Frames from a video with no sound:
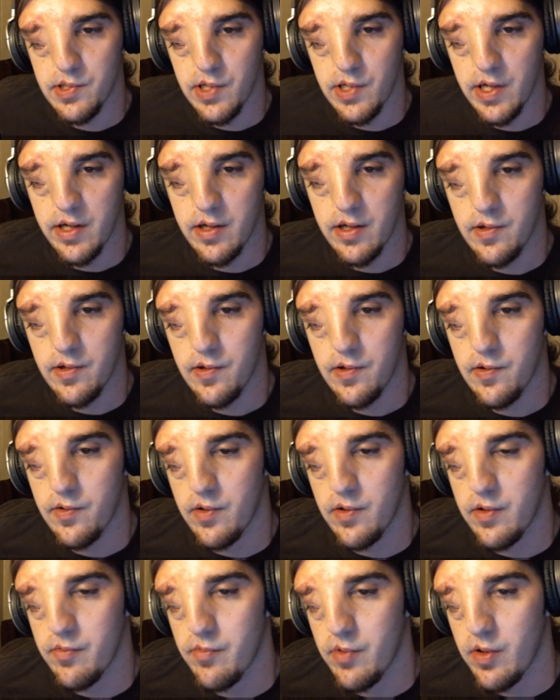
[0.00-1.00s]
like it's
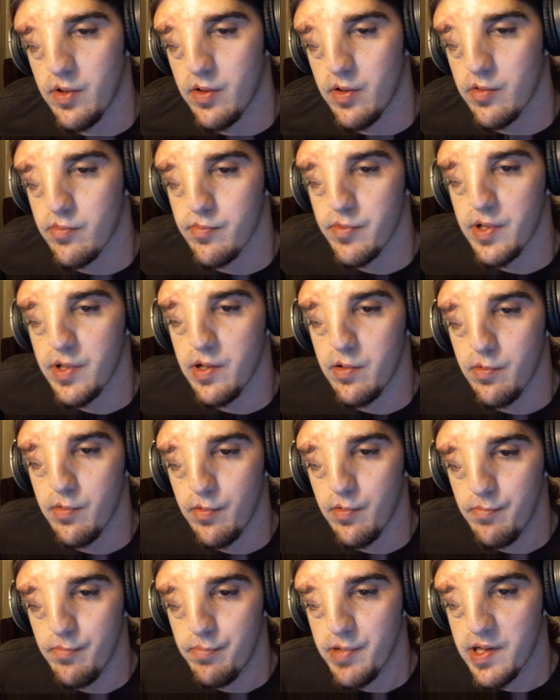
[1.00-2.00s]
a, a real
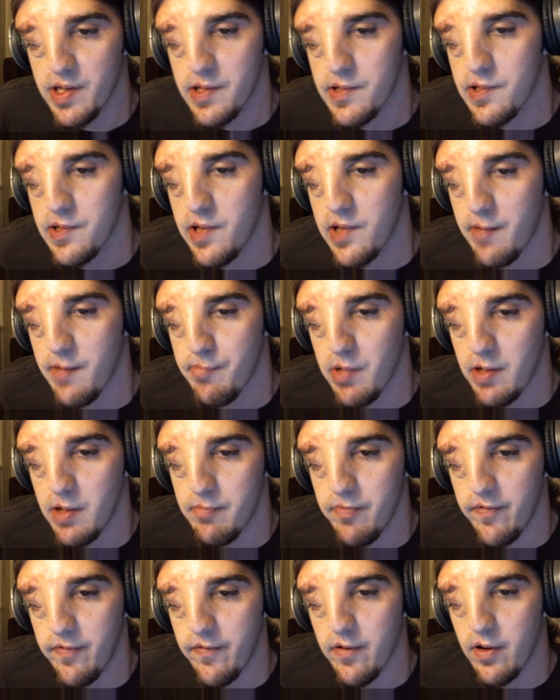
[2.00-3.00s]
big step up
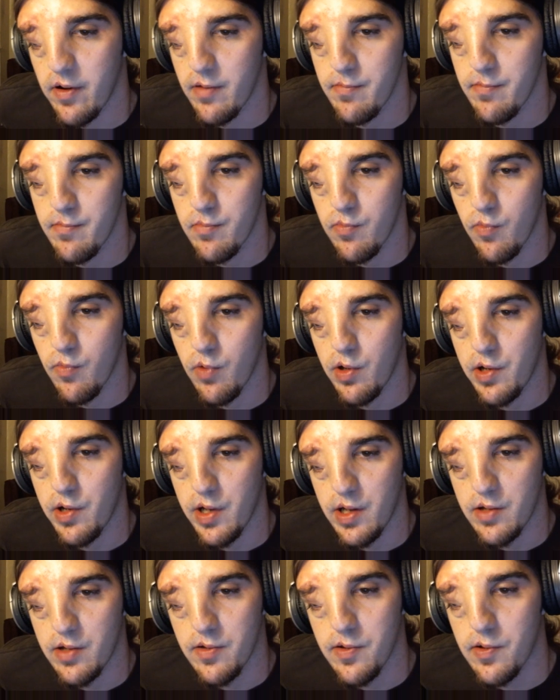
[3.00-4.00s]
from one
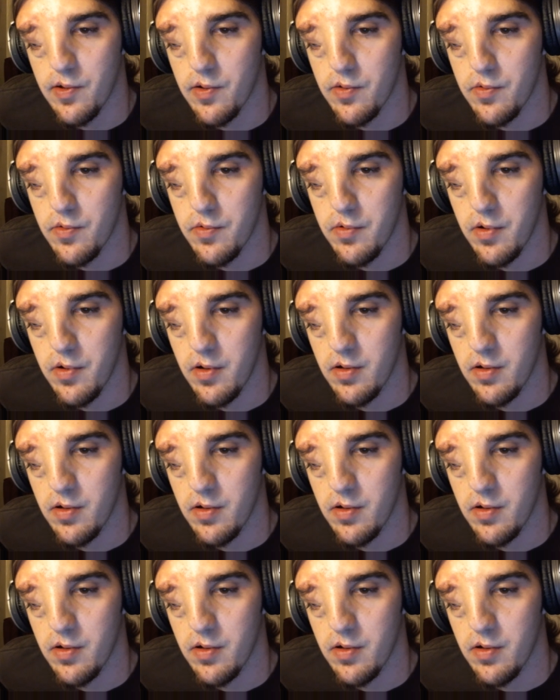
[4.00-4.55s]
and two.